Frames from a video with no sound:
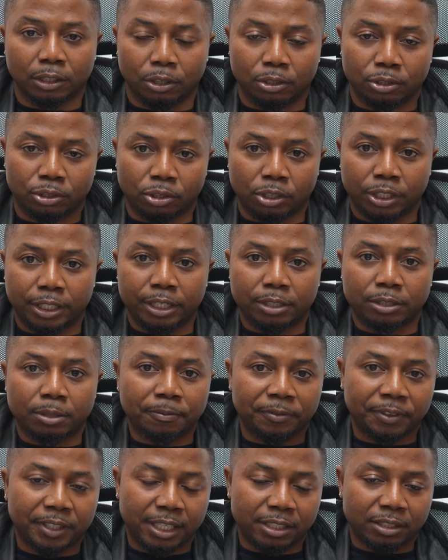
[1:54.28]
so you need
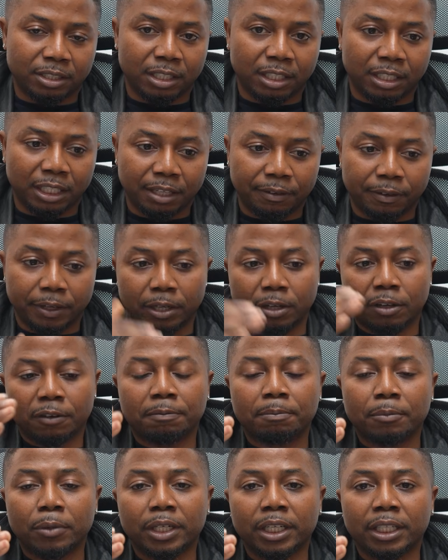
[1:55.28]
something that's going to give you
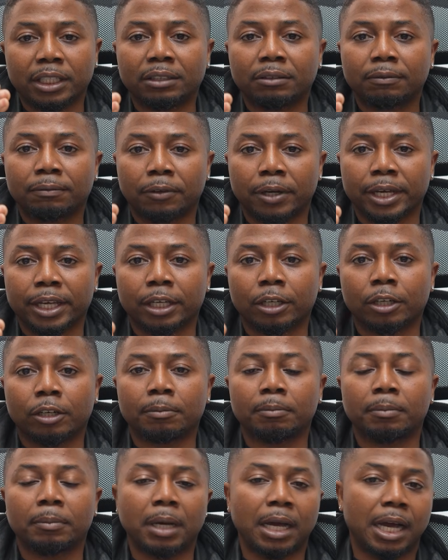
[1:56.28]
enough money for
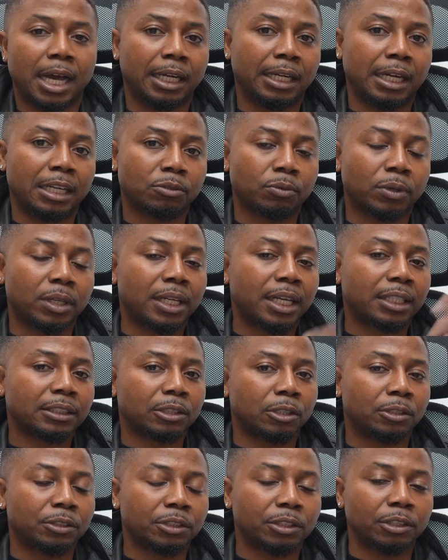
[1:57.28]
income and as well as
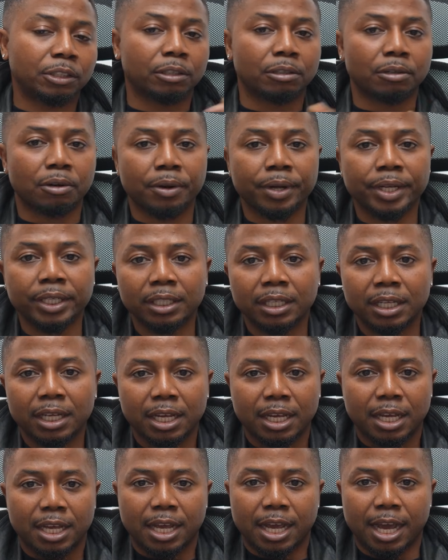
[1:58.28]
continue growing.
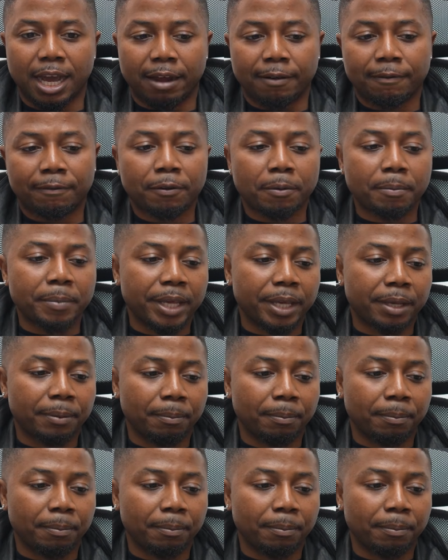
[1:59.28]
And for me,